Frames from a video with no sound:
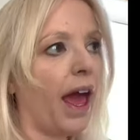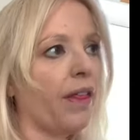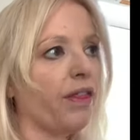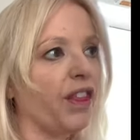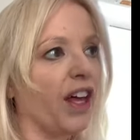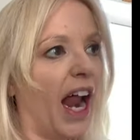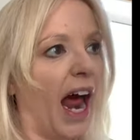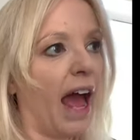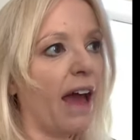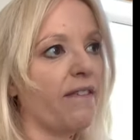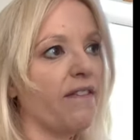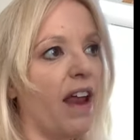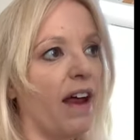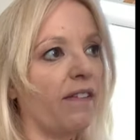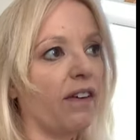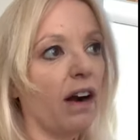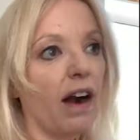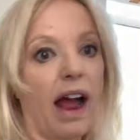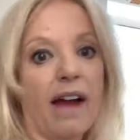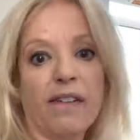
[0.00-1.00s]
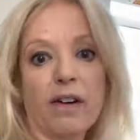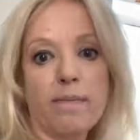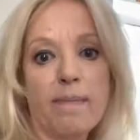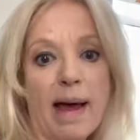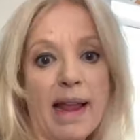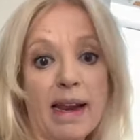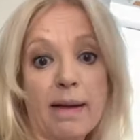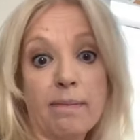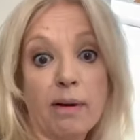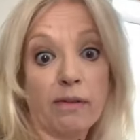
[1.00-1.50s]
that I've never ever
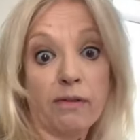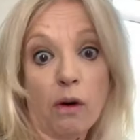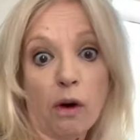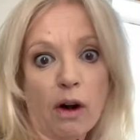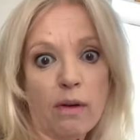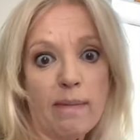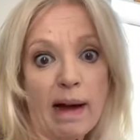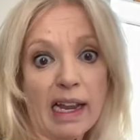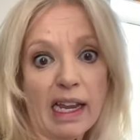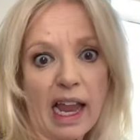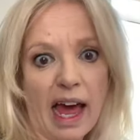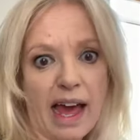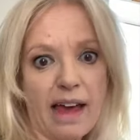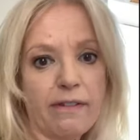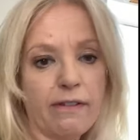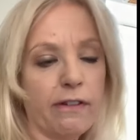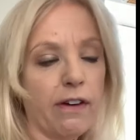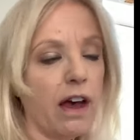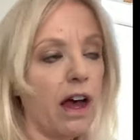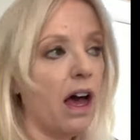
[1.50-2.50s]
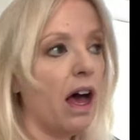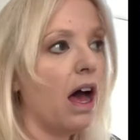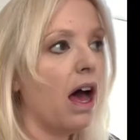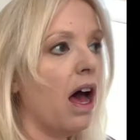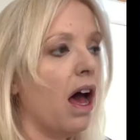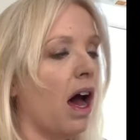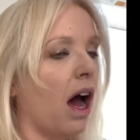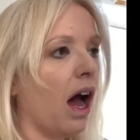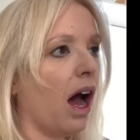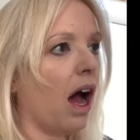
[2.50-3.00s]
been in before in my life.
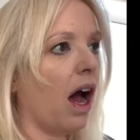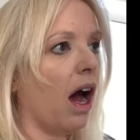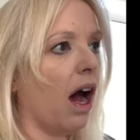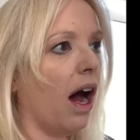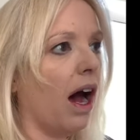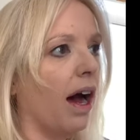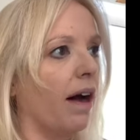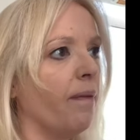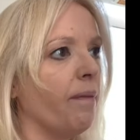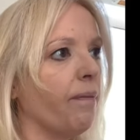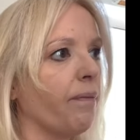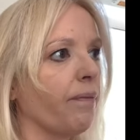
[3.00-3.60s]
Uh,